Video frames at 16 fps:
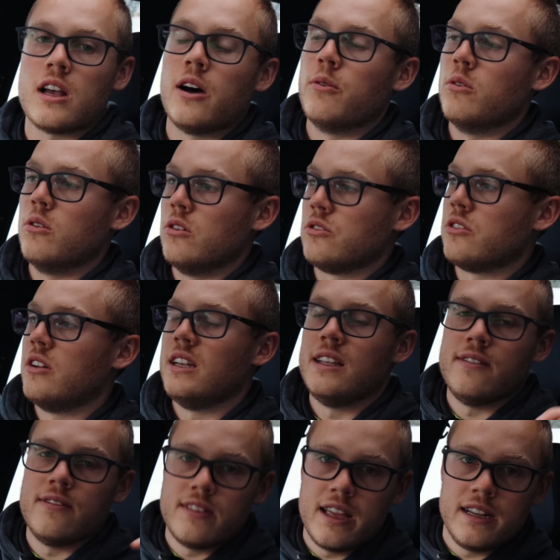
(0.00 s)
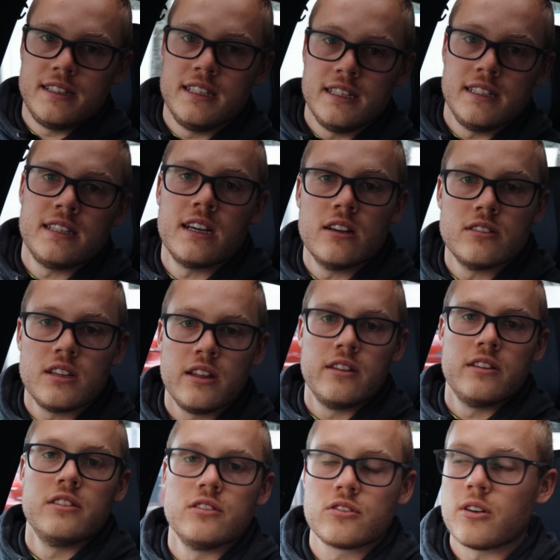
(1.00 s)
I will also leave their details in
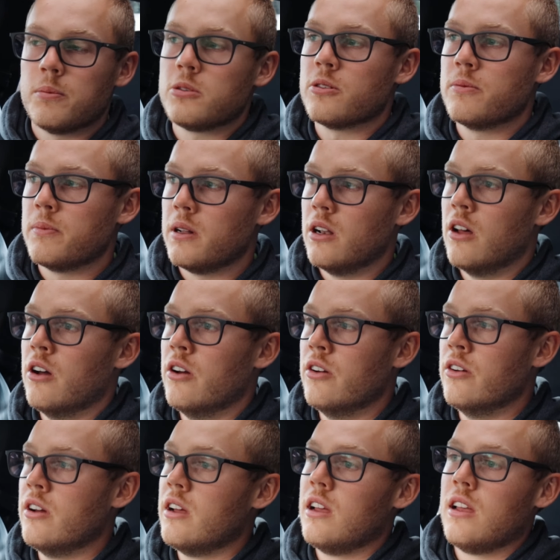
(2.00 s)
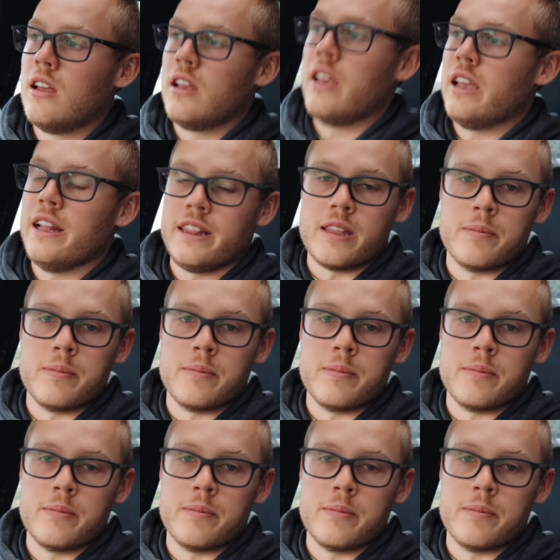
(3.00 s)
the description below. Hit